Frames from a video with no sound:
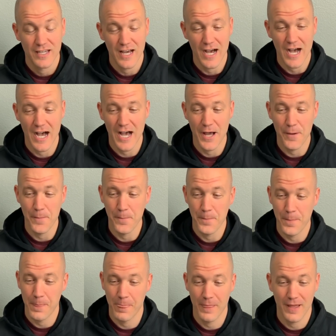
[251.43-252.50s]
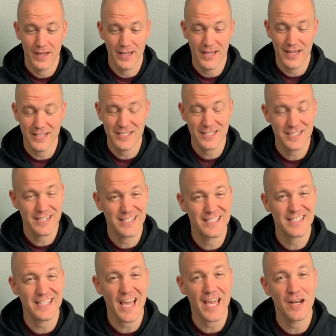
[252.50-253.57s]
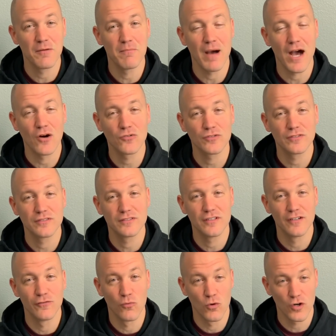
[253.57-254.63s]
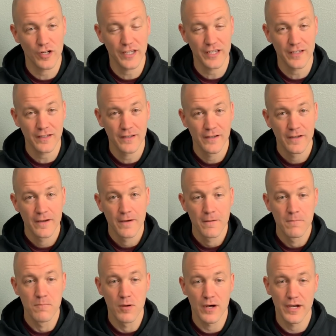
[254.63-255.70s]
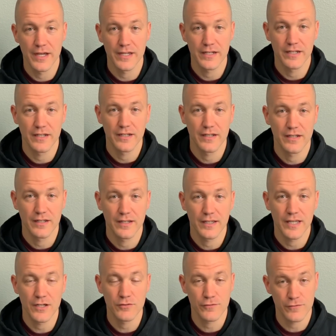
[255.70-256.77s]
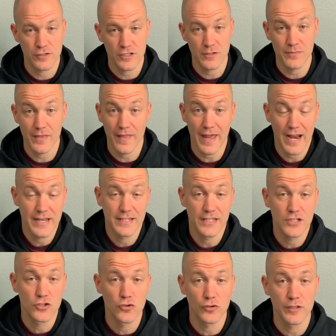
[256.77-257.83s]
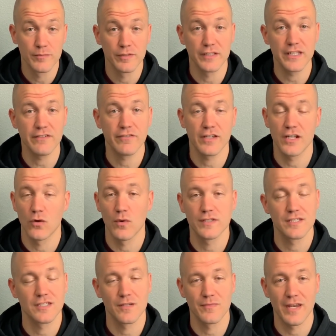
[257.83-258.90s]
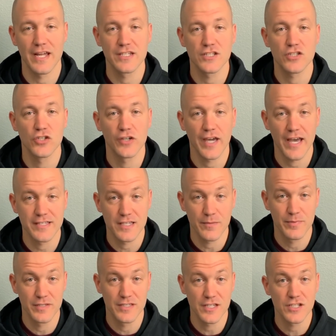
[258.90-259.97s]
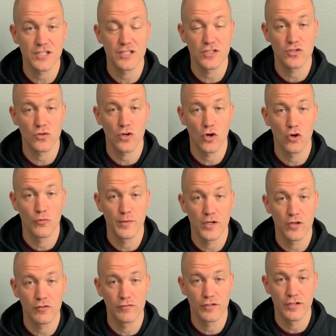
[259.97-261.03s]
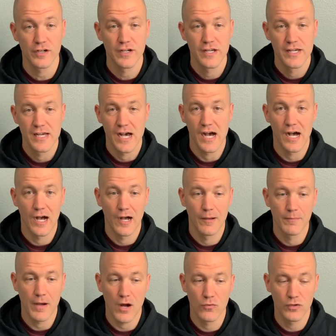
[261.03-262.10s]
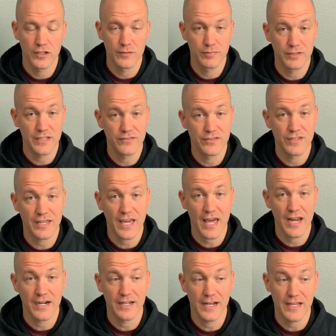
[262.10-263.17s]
It's just an insane amount of working, but it was for something that I did truly believe in. It wasn't something I just took as a position to sort of hold me over. I really believed in the candidate.